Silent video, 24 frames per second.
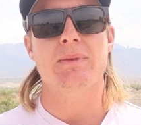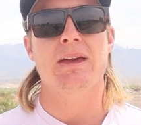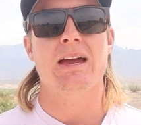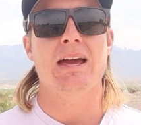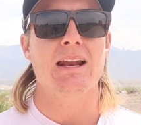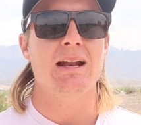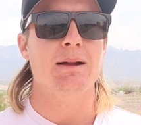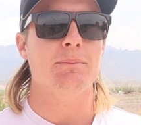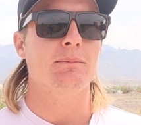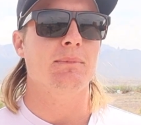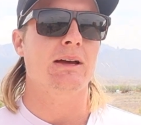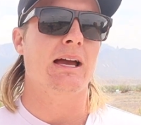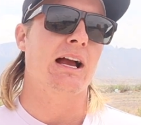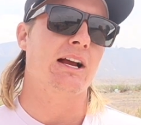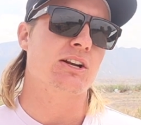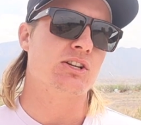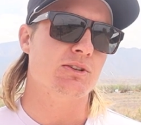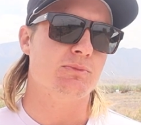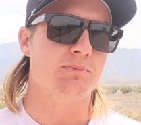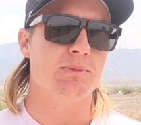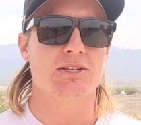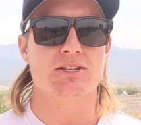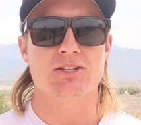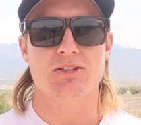I ended up
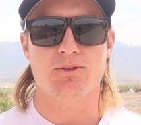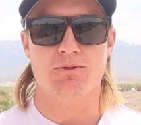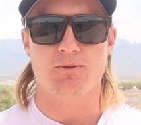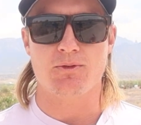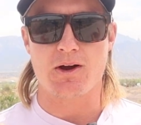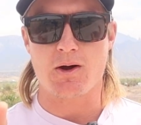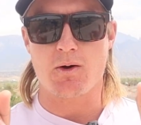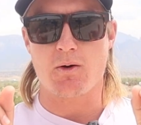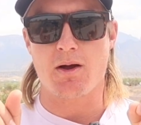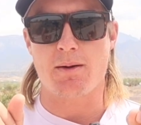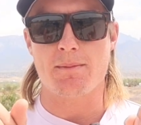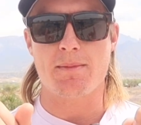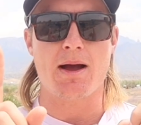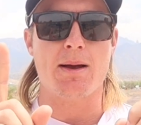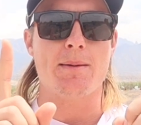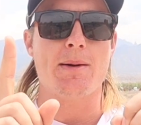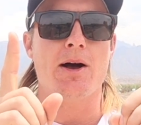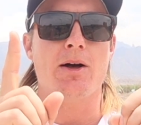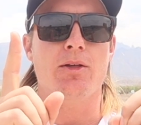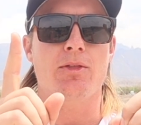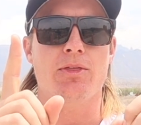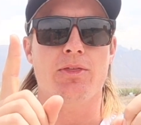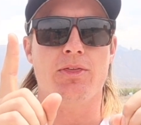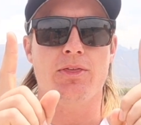actually missing the fairway by
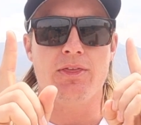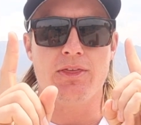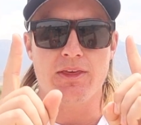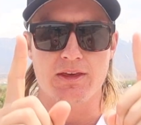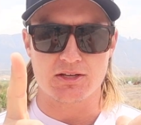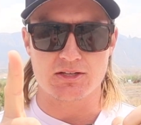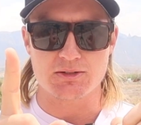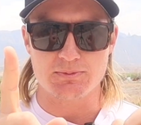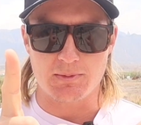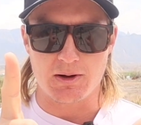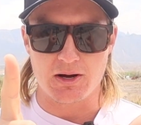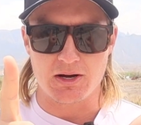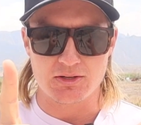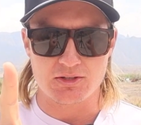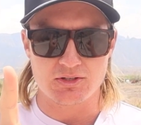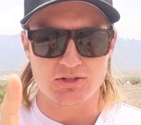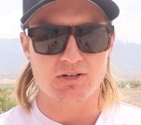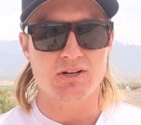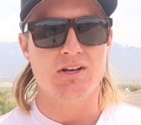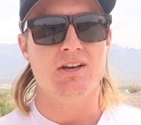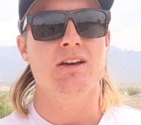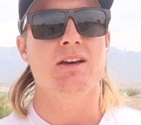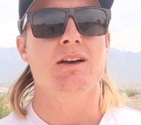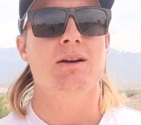about this
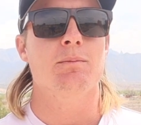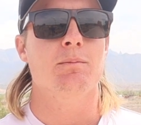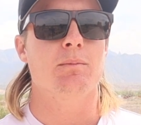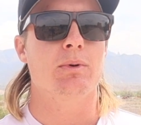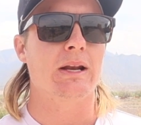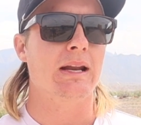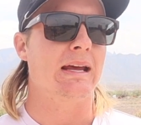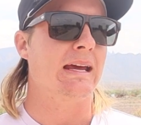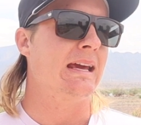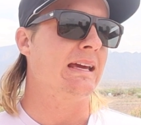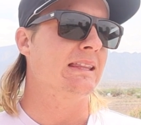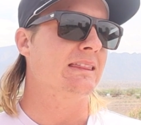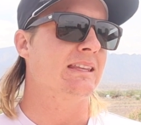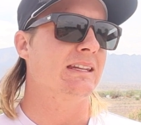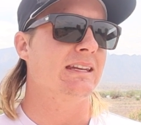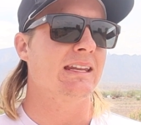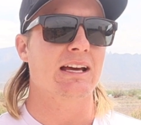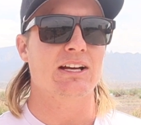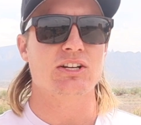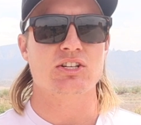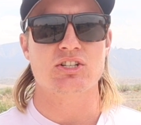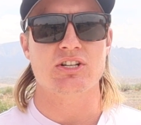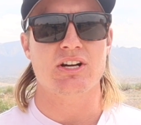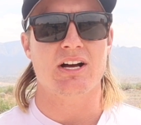much, but I hit the
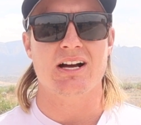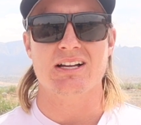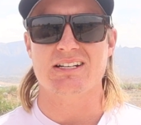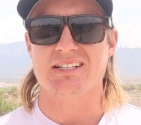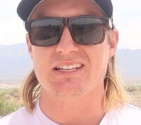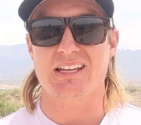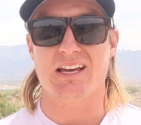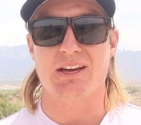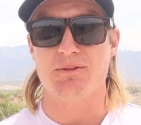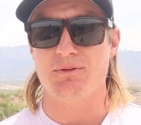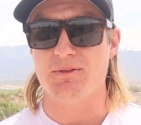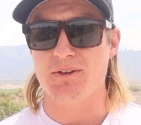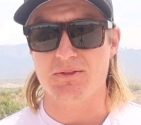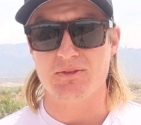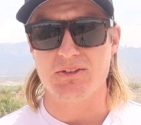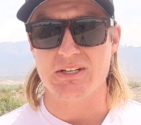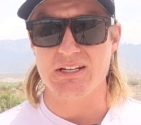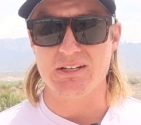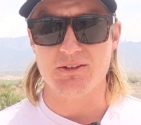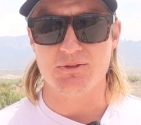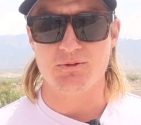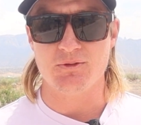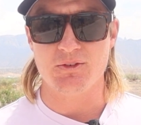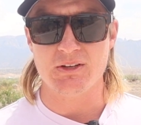next shot to like
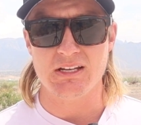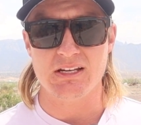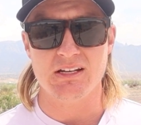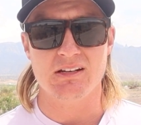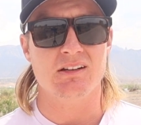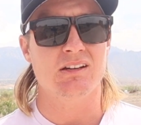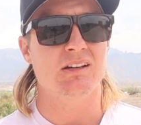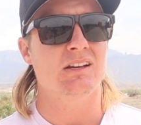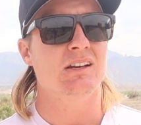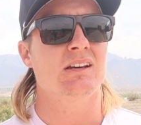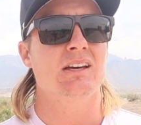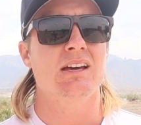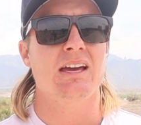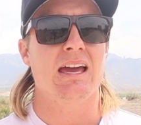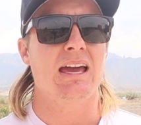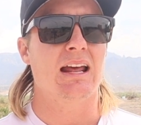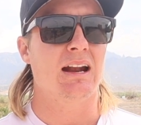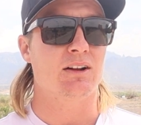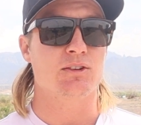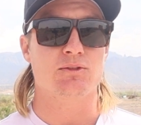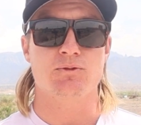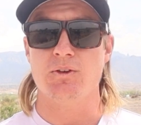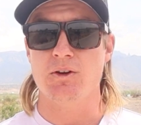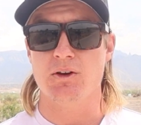15 feet,
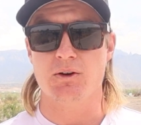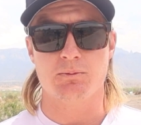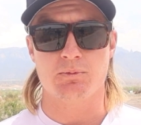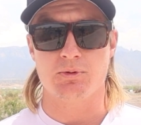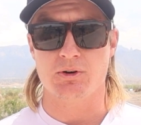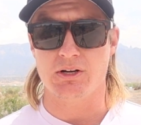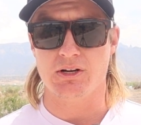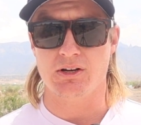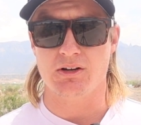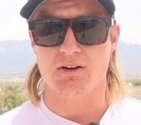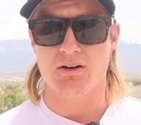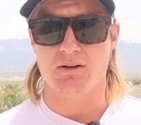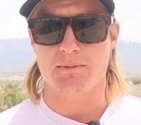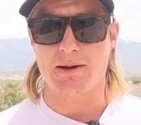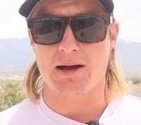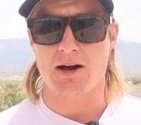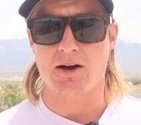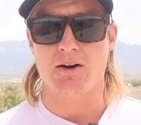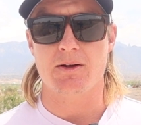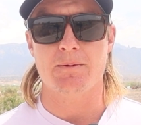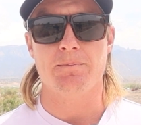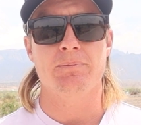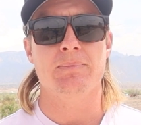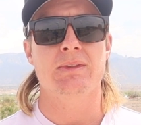and I was feeling pretty good
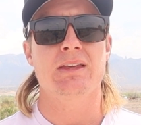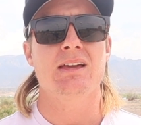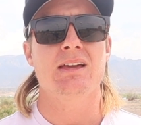about it.